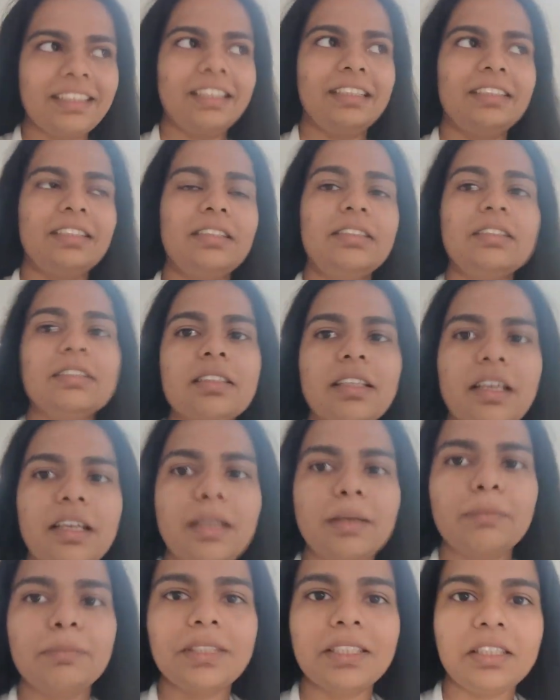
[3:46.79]
Since I
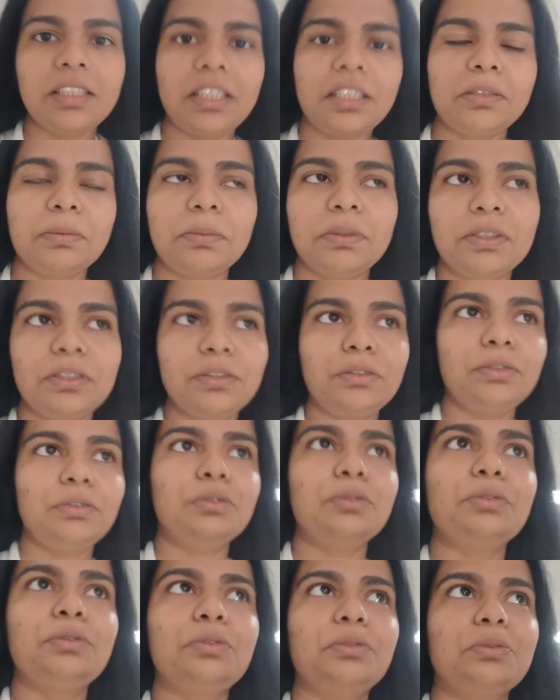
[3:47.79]
am the last person
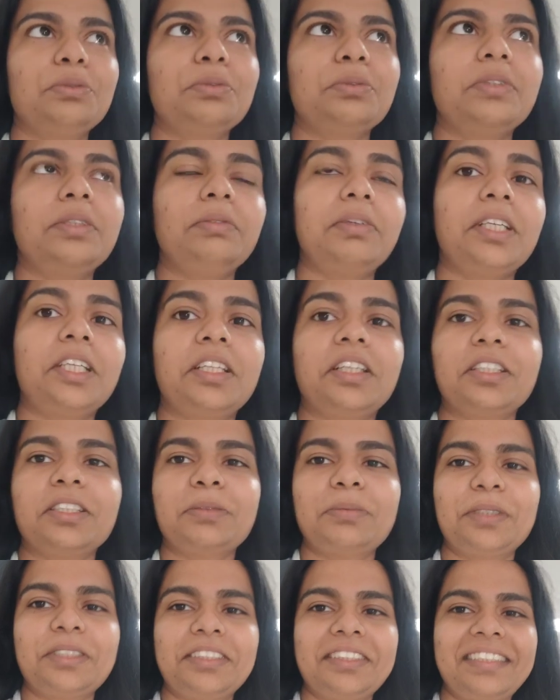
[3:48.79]
to do the very
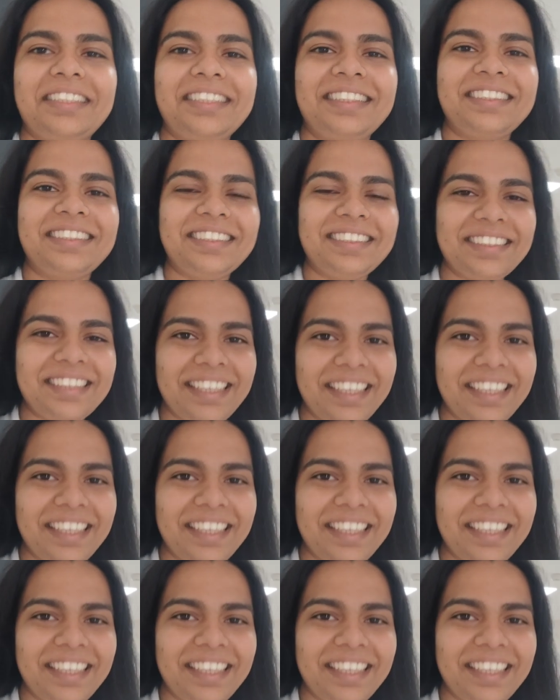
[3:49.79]
last presentation,